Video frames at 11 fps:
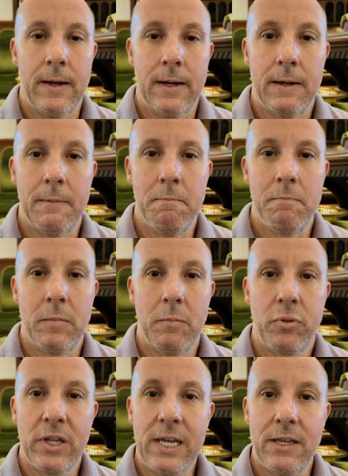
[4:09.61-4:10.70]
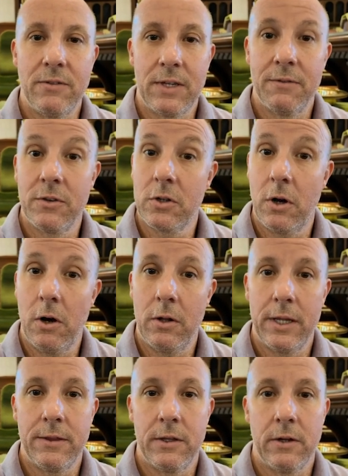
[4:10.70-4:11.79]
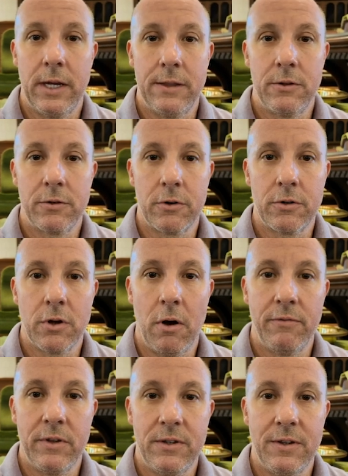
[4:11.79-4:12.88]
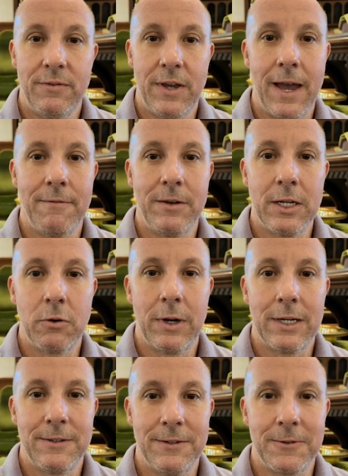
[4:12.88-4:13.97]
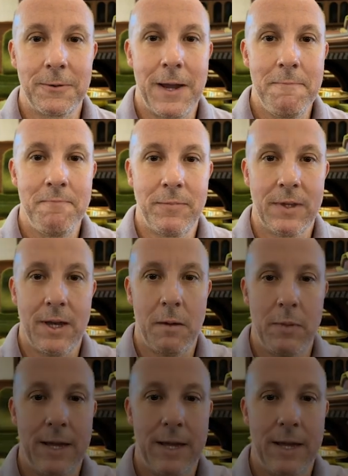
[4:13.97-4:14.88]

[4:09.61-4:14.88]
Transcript: Um, please give us a call at the, at the church office if you have any questions, okay? God